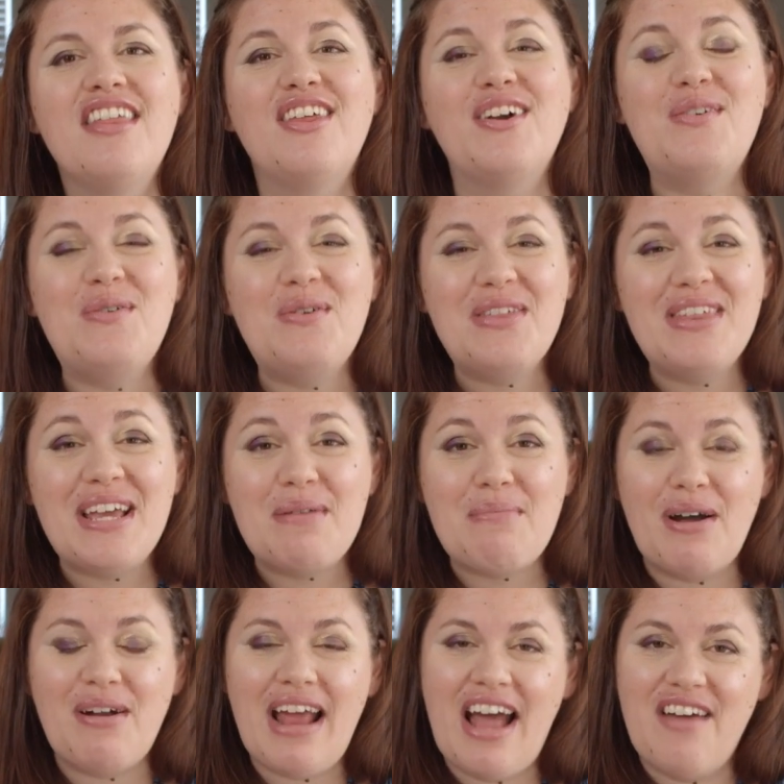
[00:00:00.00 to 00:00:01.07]
The cool thing
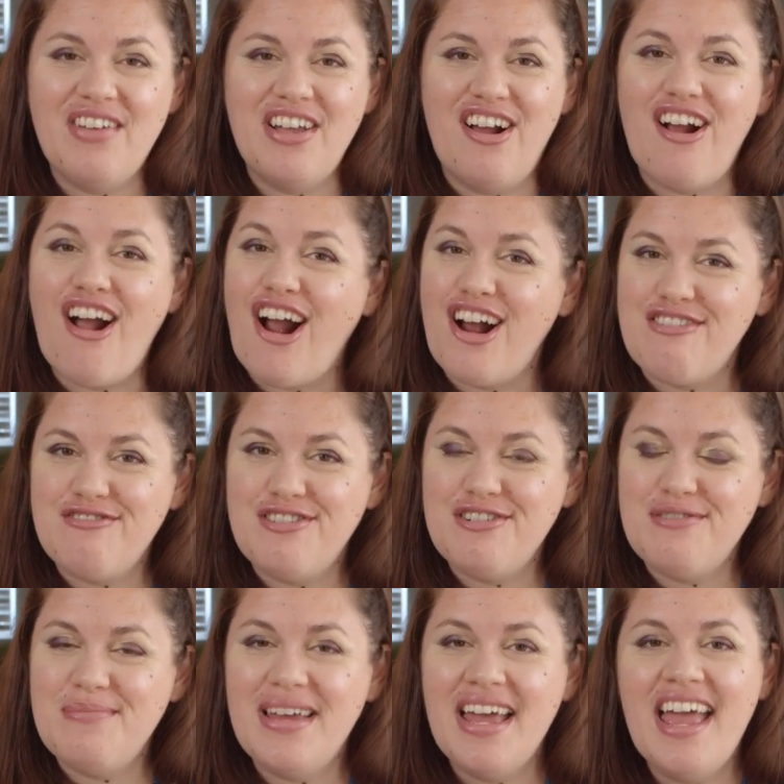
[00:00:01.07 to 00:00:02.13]
about having our art
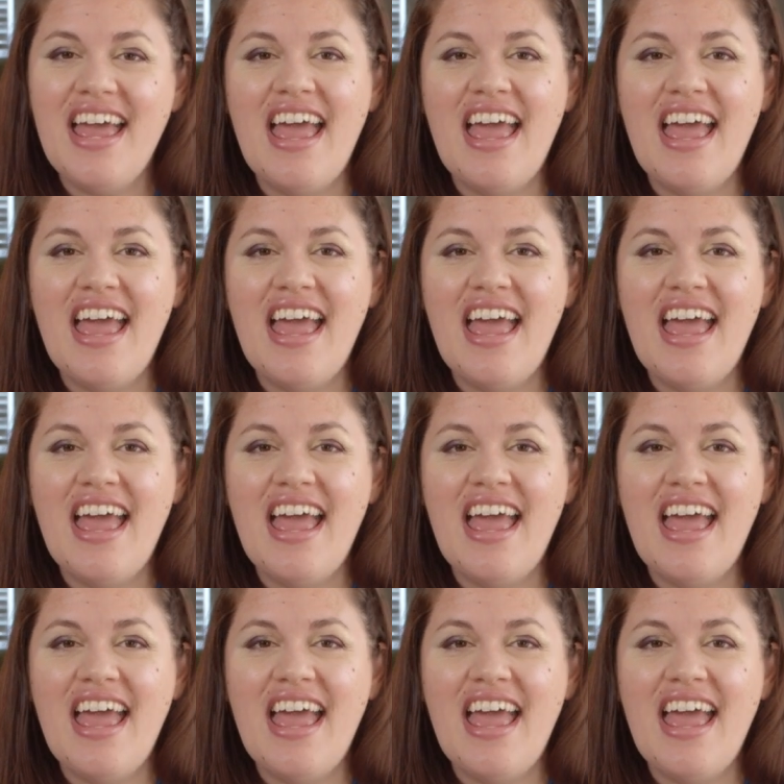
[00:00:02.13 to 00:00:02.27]
room